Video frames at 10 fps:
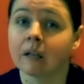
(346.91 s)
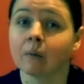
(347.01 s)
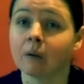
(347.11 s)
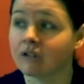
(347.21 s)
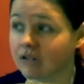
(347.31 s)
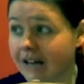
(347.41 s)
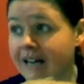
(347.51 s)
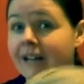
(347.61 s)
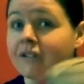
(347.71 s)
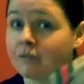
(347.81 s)
which I
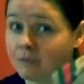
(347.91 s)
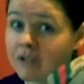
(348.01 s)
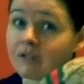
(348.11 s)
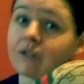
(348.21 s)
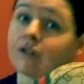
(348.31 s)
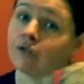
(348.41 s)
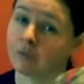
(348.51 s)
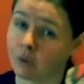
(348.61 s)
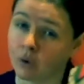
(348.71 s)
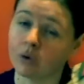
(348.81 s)
had to research, of
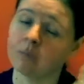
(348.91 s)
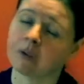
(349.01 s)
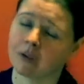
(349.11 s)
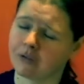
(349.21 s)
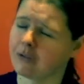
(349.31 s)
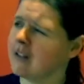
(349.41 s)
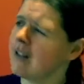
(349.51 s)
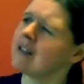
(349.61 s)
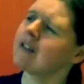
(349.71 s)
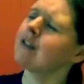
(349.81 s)
course, because,
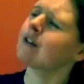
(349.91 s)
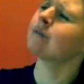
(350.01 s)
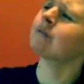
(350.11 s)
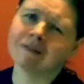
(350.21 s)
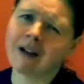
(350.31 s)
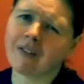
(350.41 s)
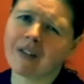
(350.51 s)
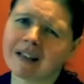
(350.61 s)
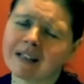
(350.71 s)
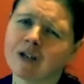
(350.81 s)
you know, not
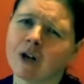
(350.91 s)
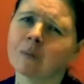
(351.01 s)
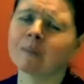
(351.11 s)
that, you know,